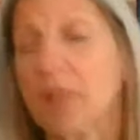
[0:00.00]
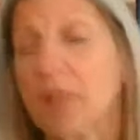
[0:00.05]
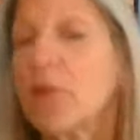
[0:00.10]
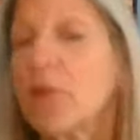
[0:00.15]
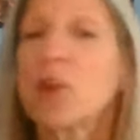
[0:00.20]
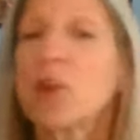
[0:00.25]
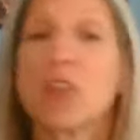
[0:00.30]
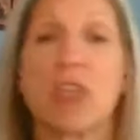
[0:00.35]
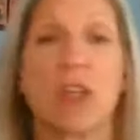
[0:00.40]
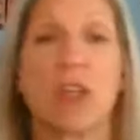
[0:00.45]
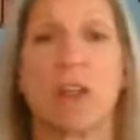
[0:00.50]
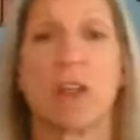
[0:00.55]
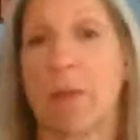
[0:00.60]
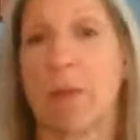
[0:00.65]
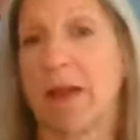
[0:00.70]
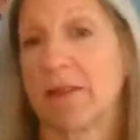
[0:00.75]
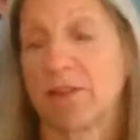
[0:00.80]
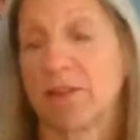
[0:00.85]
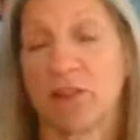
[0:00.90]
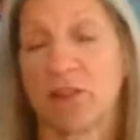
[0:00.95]
Of course, she could
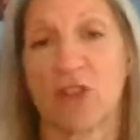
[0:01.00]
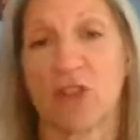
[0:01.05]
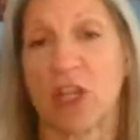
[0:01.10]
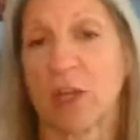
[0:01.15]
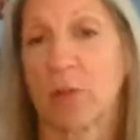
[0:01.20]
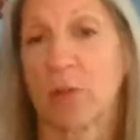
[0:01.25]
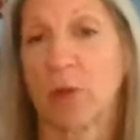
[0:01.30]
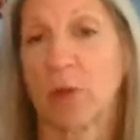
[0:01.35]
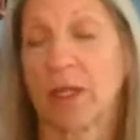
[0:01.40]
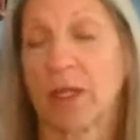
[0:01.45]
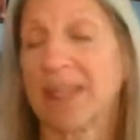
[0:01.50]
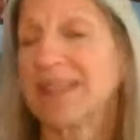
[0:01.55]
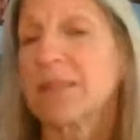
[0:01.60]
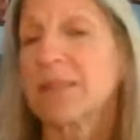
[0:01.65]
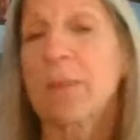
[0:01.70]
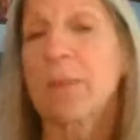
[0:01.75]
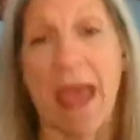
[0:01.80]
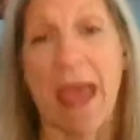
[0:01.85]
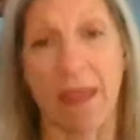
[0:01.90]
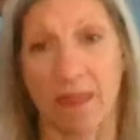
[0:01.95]
balance her checkbook,
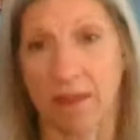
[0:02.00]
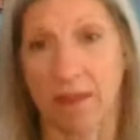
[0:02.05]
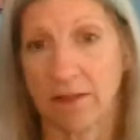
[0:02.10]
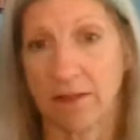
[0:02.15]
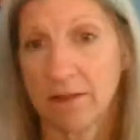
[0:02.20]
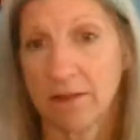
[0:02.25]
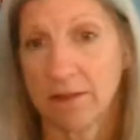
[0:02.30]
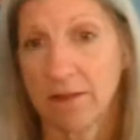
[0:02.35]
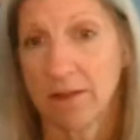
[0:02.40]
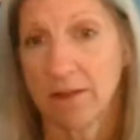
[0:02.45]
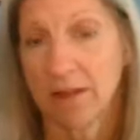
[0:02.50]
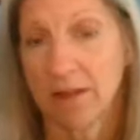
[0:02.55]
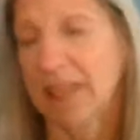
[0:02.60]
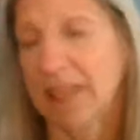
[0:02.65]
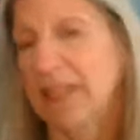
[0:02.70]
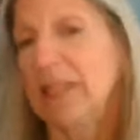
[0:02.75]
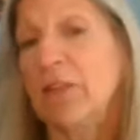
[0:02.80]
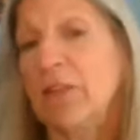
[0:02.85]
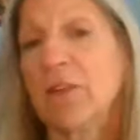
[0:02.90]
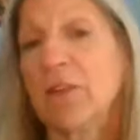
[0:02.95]
it's math
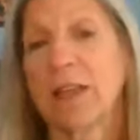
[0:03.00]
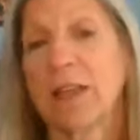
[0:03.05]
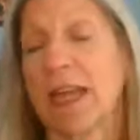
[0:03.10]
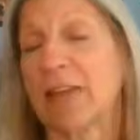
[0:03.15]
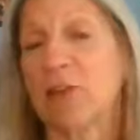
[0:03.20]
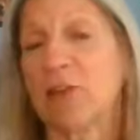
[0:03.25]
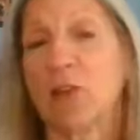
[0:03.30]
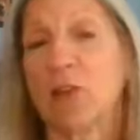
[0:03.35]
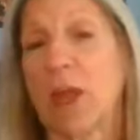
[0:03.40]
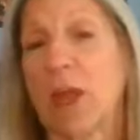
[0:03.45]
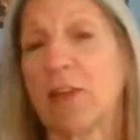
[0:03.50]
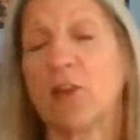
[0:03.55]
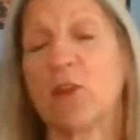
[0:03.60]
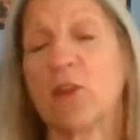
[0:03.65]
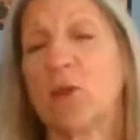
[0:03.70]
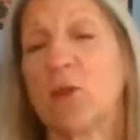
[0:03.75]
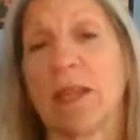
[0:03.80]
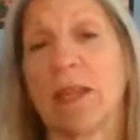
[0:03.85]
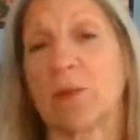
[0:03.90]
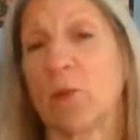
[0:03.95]
and even and you and
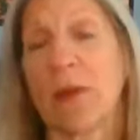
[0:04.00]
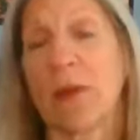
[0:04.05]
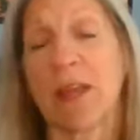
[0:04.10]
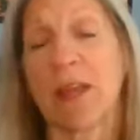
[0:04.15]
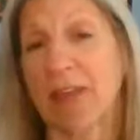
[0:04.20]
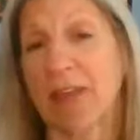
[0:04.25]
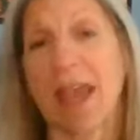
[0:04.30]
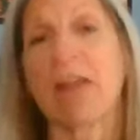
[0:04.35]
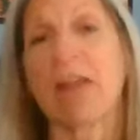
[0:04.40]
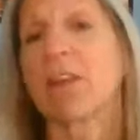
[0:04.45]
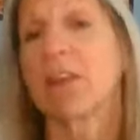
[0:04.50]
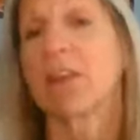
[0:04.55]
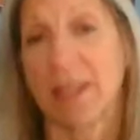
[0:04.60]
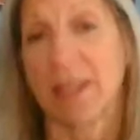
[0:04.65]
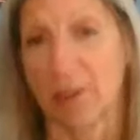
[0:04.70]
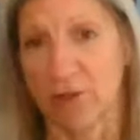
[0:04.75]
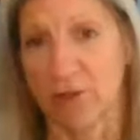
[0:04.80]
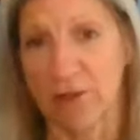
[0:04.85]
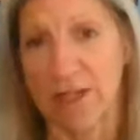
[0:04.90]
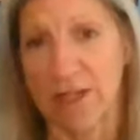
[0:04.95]
you and we have
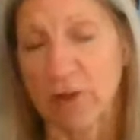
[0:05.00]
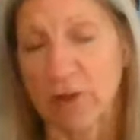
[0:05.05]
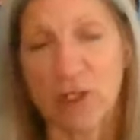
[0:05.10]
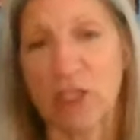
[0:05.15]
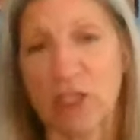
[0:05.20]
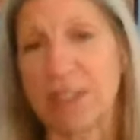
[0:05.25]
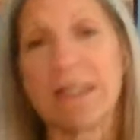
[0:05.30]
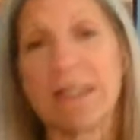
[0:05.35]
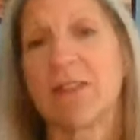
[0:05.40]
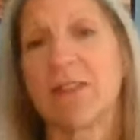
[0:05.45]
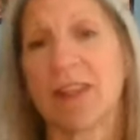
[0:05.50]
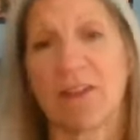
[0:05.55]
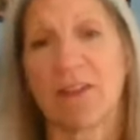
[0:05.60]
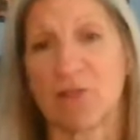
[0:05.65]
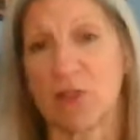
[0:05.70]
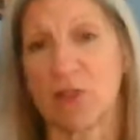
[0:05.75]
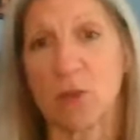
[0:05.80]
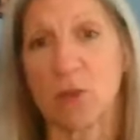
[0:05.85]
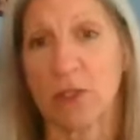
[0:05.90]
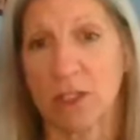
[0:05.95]
calculators now she didn't even have
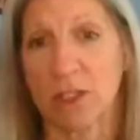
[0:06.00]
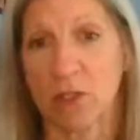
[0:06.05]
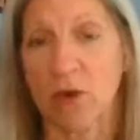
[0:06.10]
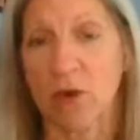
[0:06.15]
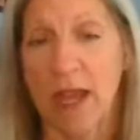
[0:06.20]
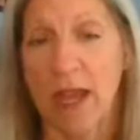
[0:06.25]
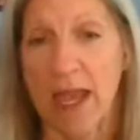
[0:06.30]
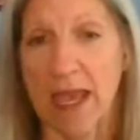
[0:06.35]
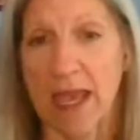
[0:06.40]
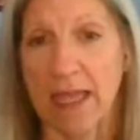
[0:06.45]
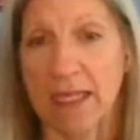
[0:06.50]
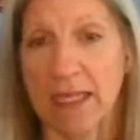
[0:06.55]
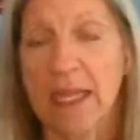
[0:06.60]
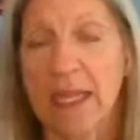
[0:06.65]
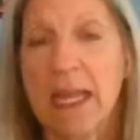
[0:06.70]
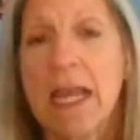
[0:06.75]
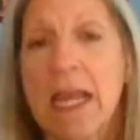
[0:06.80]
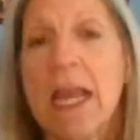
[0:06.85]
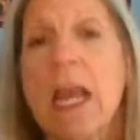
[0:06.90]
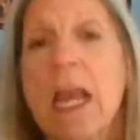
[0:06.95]
to do it in her head
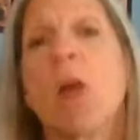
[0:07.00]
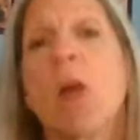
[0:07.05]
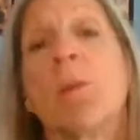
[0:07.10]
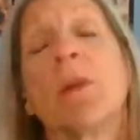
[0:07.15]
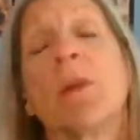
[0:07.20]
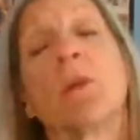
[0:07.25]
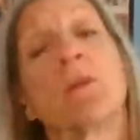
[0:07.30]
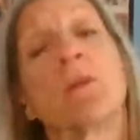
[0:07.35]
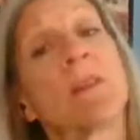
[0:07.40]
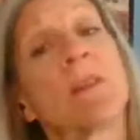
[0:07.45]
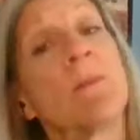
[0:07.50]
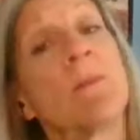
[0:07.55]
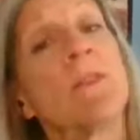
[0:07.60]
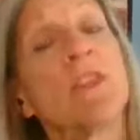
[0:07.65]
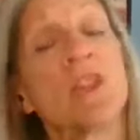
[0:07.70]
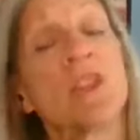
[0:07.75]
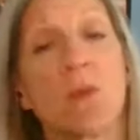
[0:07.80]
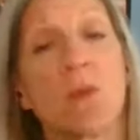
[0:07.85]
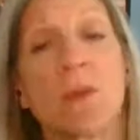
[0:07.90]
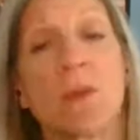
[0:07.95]
but it was
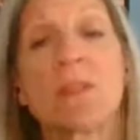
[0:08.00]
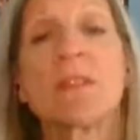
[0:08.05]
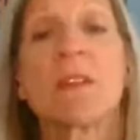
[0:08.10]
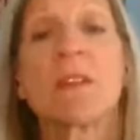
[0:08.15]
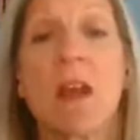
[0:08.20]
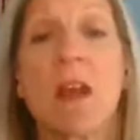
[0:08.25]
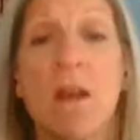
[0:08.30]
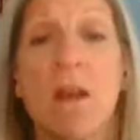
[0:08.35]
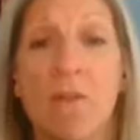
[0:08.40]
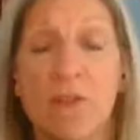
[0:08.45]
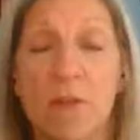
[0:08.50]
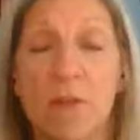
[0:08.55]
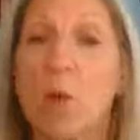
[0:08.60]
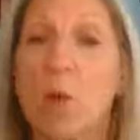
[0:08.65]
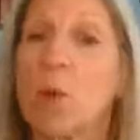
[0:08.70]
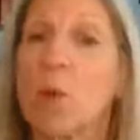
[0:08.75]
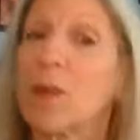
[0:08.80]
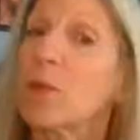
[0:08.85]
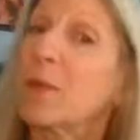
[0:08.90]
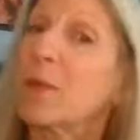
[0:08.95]
something she wasn't
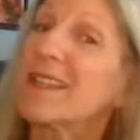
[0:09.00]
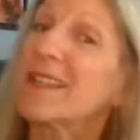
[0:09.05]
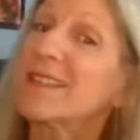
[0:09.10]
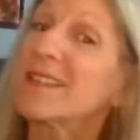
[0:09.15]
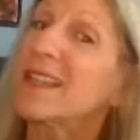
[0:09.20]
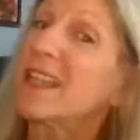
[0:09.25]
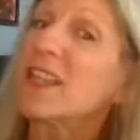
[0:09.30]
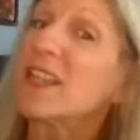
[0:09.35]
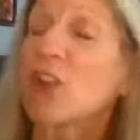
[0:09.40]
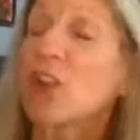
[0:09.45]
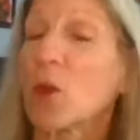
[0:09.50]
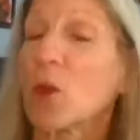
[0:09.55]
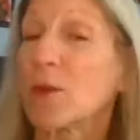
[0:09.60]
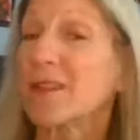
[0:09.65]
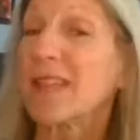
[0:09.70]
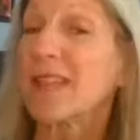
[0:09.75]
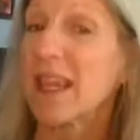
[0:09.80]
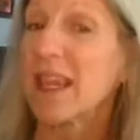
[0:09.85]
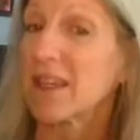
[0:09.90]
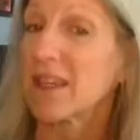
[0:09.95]
comfortable with because he had
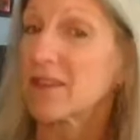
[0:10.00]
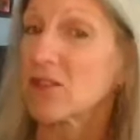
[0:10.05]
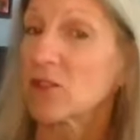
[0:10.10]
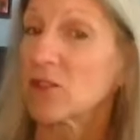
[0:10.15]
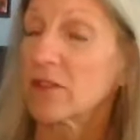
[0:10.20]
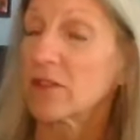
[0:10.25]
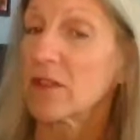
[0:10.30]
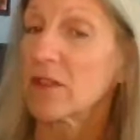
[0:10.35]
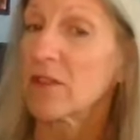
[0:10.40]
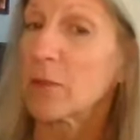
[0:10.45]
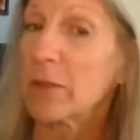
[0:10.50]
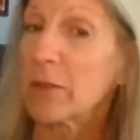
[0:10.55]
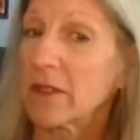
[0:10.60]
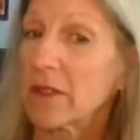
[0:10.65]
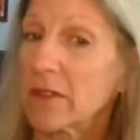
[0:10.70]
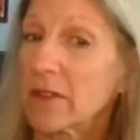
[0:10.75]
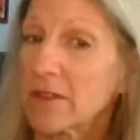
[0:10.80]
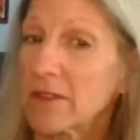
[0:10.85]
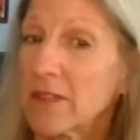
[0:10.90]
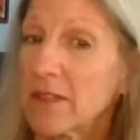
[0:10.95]
always handled the
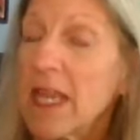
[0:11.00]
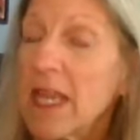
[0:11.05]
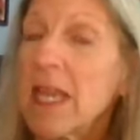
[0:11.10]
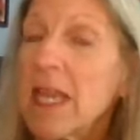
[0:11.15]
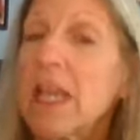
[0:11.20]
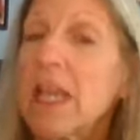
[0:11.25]
bills